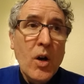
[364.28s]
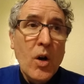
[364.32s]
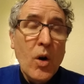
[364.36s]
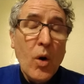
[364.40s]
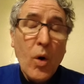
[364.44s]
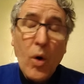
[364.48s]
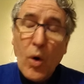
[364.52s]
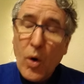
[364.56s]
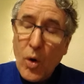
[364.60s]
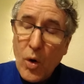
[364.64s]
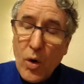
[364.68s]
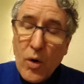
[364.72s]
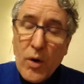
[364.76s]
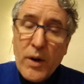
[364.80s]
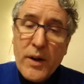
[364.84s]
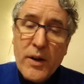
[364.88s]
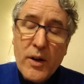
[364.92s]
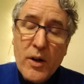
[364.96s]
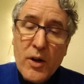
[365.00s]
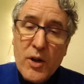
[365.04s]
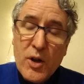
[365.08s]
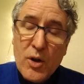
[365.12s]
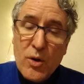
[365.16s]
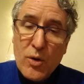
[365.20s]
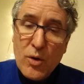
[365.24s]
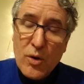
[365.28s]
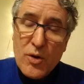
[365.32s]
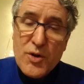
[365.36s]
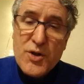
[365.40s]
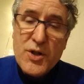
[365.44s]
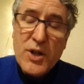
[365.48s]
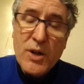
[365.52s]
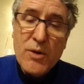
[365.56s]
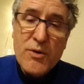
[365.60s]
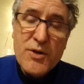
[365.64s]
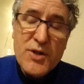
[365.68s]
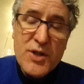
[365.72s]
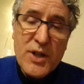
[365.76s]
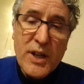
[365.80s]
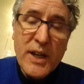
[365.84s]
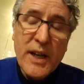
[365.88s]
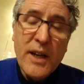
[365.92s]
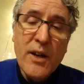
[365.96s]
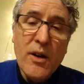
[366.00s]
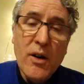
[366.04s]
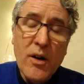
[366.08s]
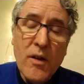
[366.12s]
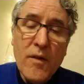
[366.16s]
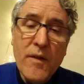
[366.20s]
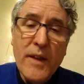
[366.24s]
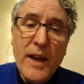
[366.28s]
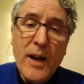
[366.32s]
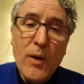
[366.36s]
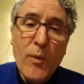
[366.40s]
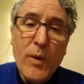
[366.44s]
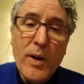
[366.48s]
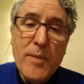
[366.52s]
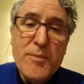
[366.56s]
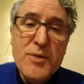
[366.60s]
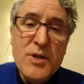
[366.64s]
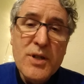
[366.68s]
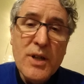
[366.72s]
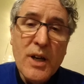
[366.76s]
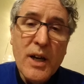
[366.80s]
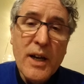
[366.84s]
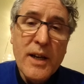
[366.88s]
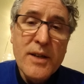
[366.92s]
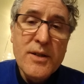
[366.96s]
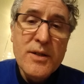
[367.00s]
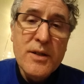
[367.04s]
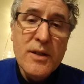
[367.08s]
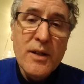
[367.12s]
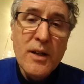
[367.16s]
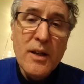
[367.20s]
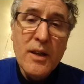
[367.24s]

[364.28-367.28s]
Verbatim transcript: Or you'll also see on that website